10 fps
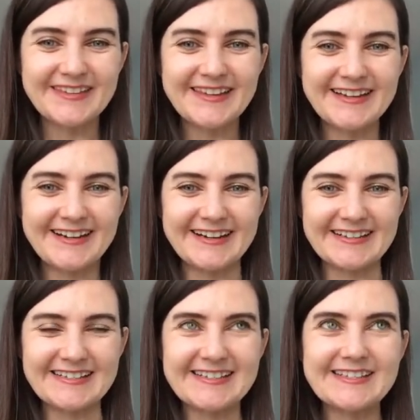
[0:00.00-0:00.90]

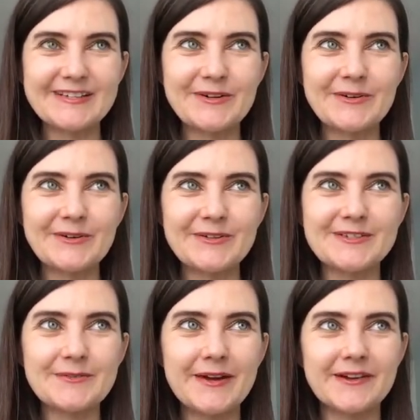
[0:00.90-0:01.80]
Yeah, so
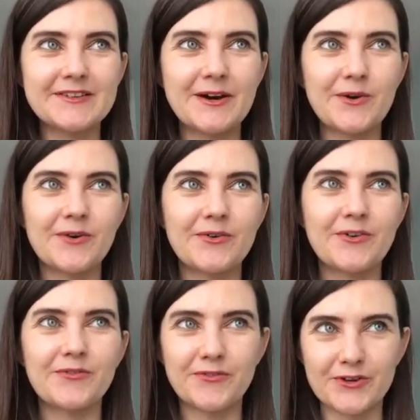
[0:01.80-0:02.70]
we have now
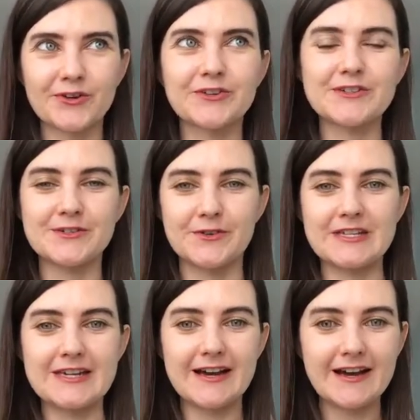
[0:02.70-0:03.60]
Virgo
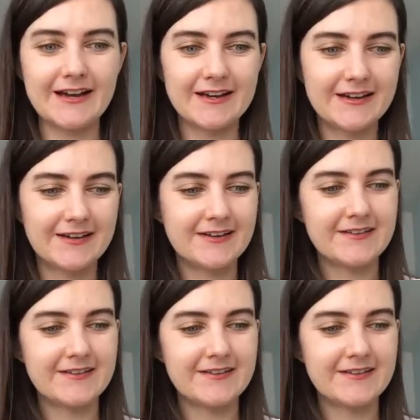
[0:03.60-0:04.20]
zodiac.